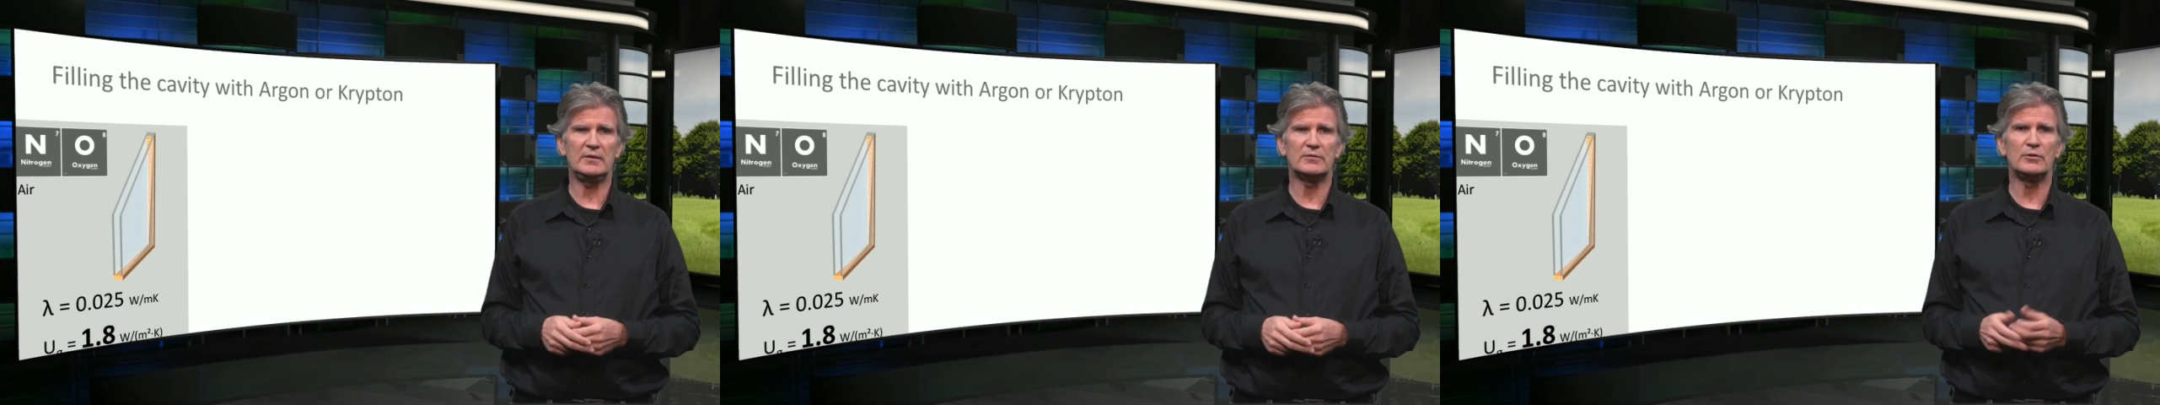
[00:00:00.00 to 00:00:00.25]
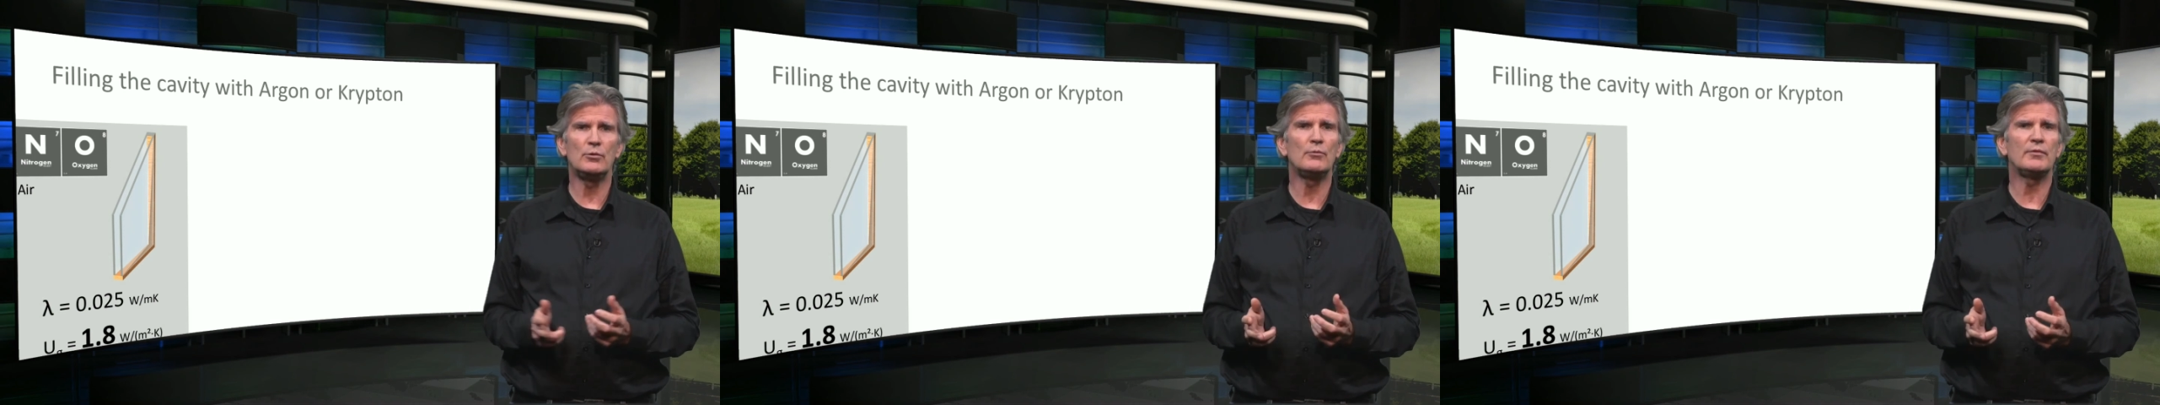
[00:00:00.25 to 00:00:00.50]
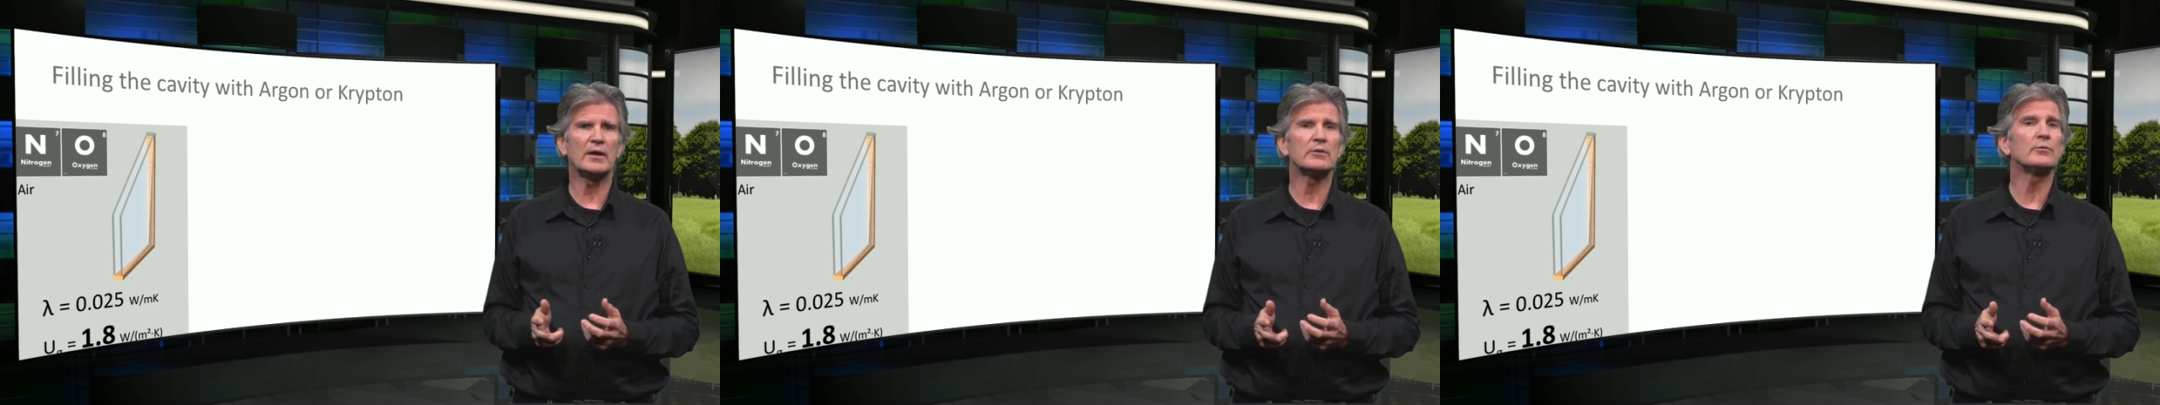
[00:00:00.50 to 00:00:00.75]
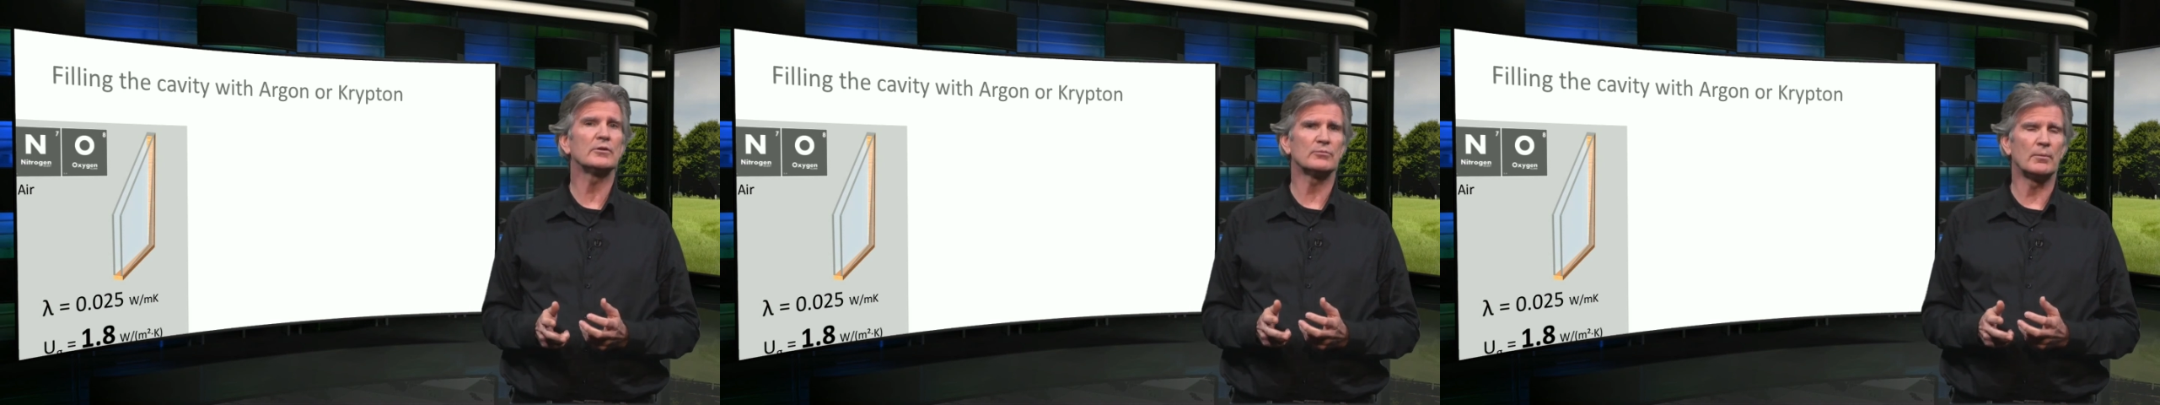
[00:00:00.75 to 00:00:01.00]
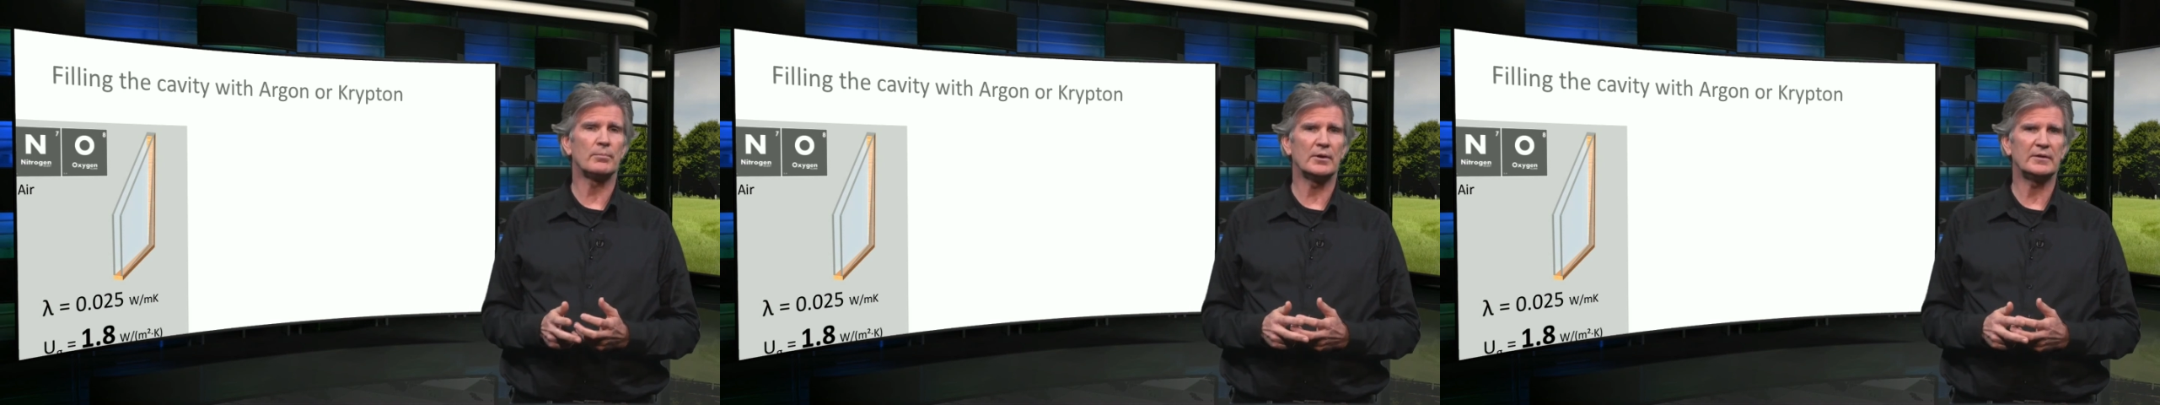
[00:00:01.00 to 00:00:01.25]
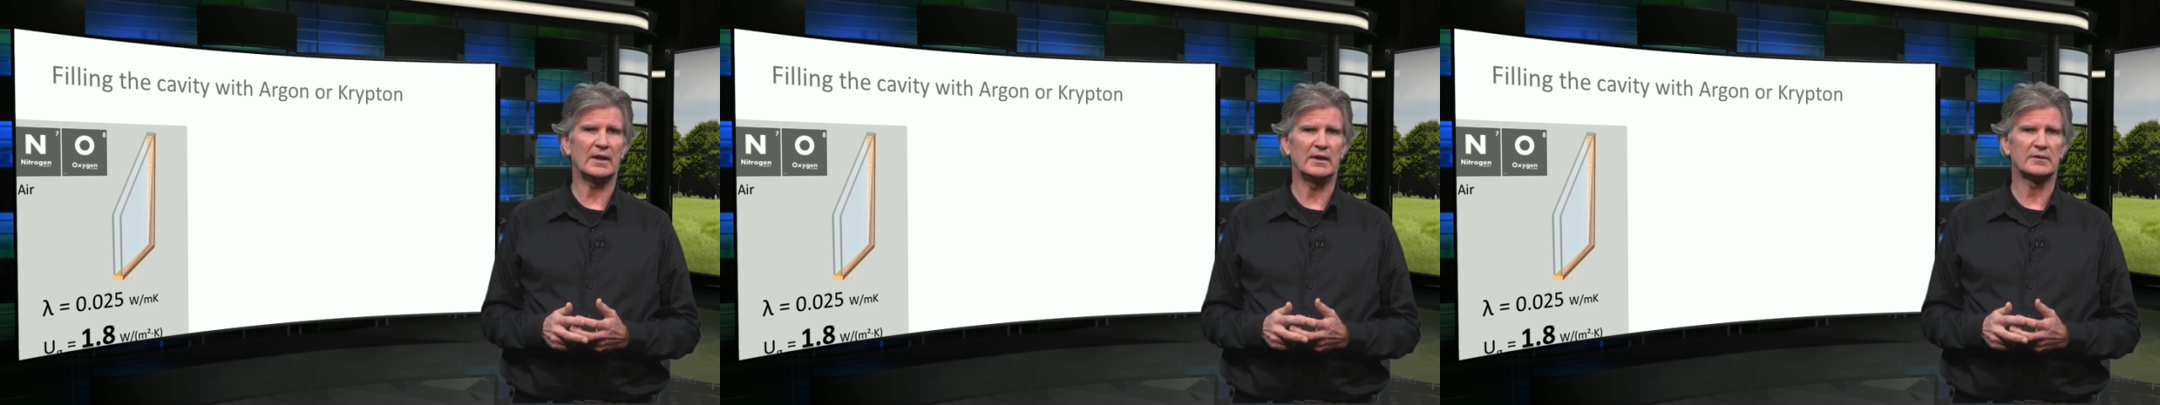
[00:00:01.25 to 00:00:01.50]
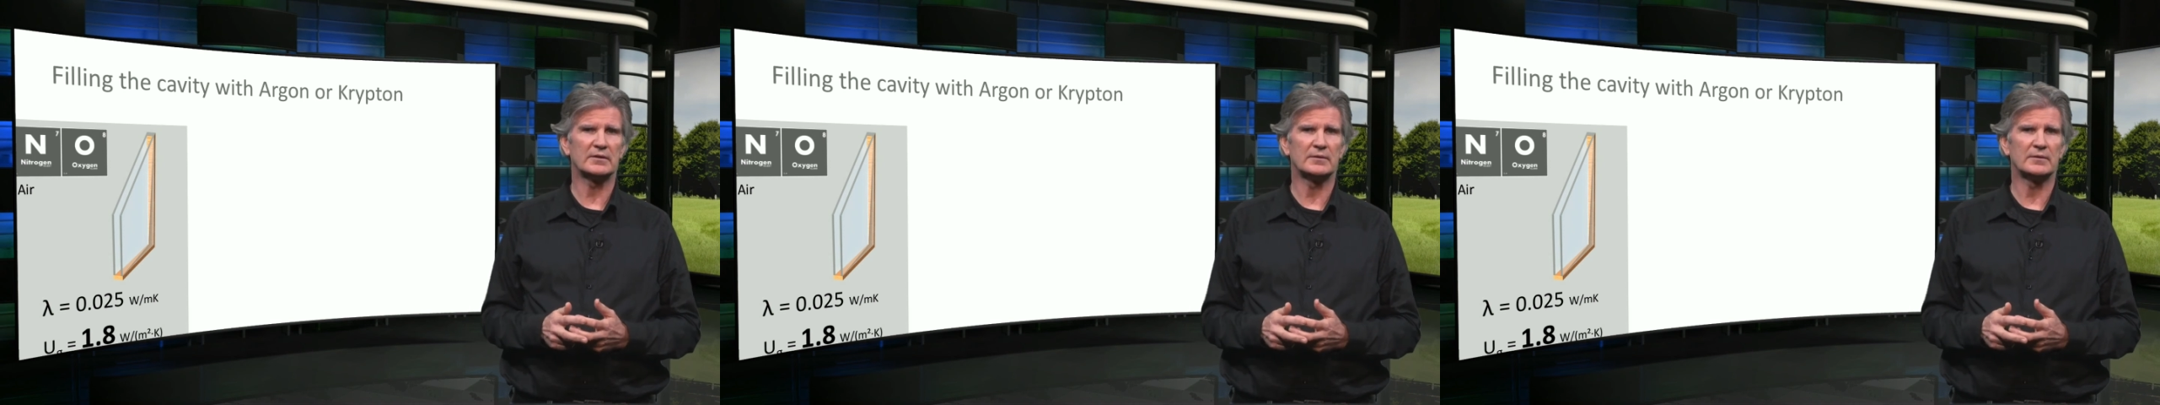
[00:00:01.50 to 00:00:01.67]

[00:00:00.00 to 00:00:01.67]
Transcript: the U value is 1.8.